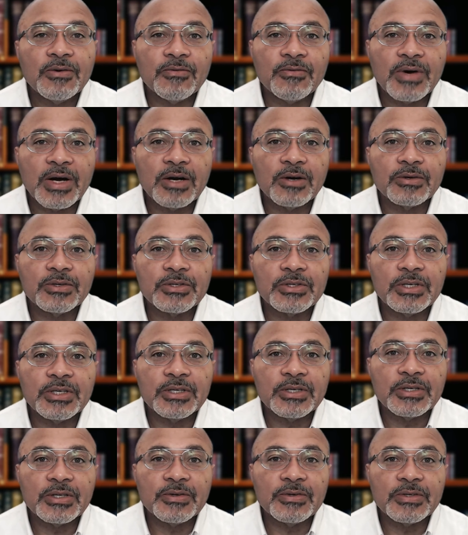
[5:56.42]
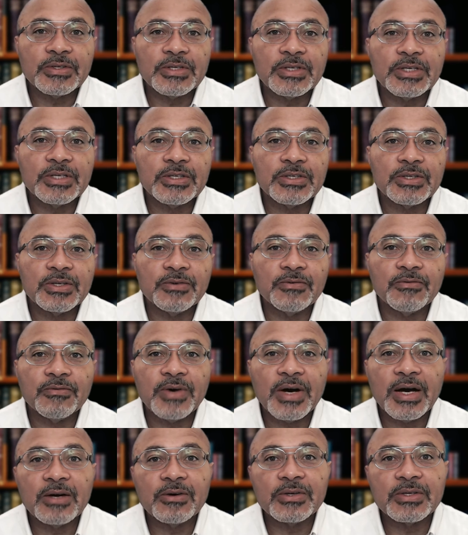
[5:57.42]
virus illnesses and
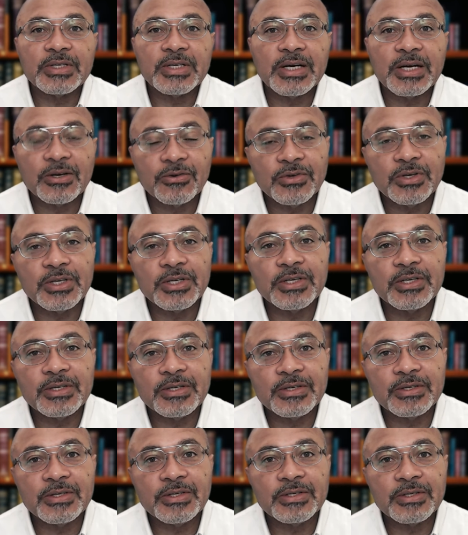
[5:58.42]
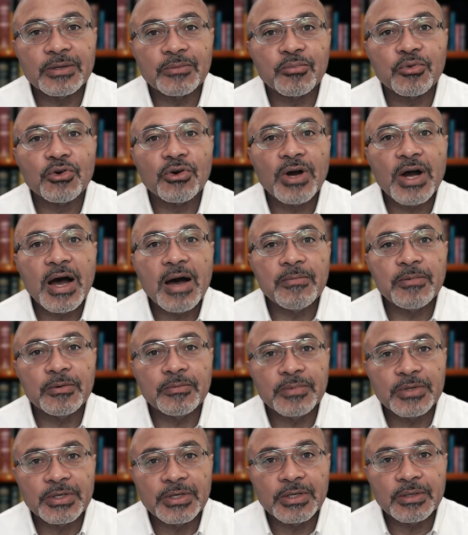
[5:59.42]
virus diarrheal illnesses are
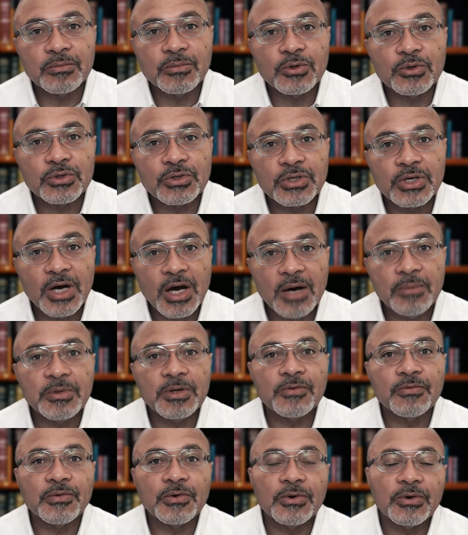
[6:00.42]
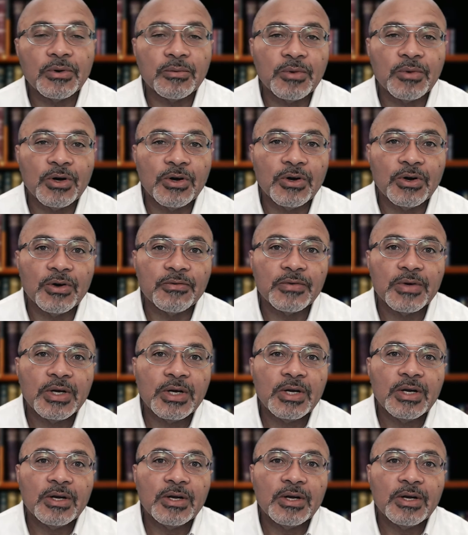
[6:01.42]
probably the most common form of